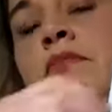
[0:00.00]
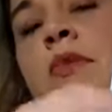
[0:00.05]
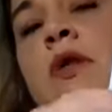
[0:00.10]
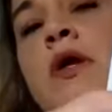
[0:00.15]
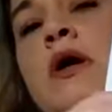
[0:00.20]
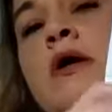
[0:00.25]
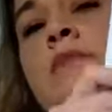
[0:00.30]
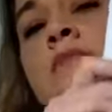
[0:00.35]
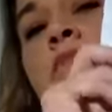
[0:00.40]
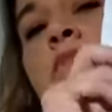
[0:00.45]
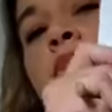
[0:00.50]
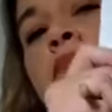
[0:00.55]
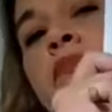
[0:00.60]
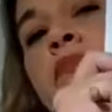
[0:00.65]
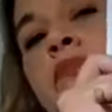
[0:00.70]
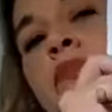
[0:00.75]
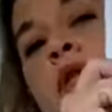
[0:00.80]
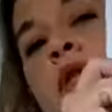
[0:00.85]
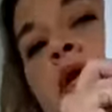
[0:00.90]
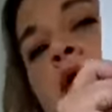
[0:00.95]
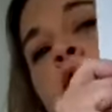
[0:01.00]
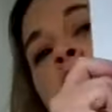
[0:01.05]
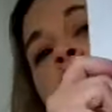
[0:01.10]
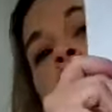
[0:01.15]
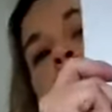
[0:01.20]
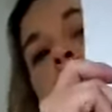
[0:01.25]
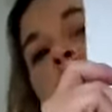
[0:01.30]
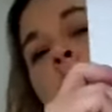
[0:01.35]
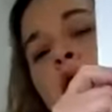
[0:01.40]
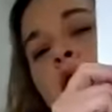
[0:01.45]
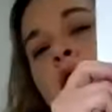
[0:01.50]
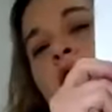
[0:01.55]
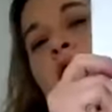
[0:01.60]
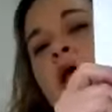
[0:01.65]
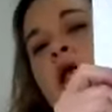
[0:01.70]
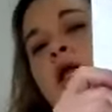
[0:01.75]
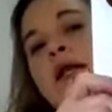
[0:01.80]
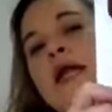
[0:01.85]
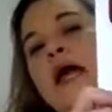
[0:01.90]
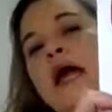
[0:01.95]
Okay.
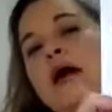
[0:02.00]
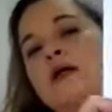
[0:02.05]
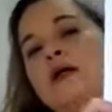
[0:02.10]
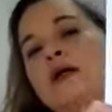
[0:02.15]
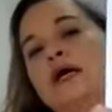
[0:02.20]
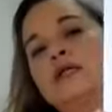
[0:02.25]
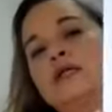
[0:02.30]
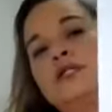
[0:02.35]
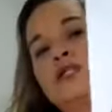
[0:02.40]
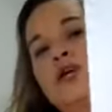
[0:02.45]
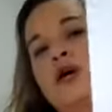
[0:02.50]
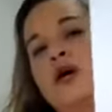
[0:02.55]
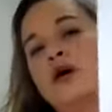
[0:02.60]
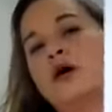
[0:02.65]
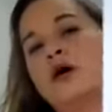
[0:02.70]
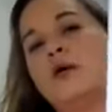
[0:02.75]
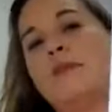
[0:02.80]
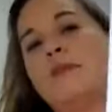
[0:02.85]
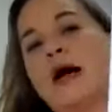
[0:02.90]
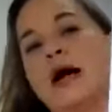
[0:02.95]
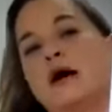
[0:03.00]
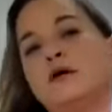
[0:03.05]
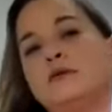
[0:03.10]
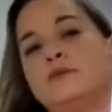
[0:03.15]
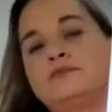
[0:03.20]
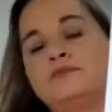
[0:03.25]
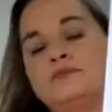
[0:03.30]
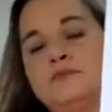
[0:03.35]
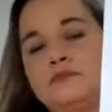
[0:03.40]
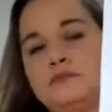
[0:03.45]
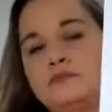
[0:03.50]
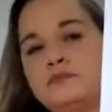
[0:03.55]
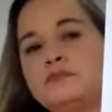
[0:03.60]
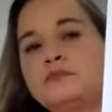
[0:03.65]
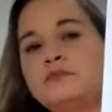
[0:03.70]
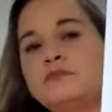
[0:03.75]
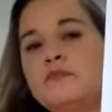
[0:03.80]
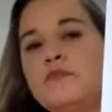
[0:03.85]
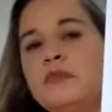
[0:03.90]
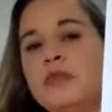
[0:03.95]
Now let's talk about
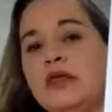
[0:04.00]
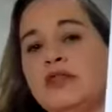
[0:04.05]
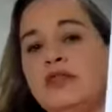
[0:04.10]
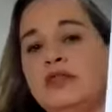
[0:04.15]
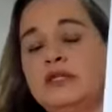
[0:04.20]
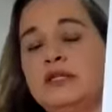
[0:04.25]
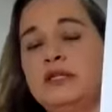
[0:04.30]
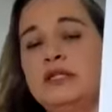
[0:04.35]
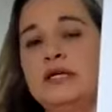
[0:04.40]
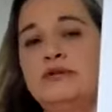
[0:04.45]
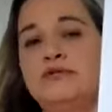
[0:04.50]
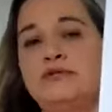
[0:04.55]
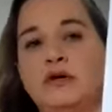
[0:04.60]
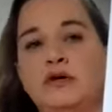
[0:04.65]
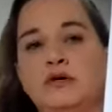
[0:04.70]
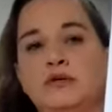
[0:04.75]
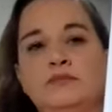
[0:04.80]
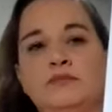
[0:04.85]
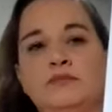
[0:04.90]
the liver.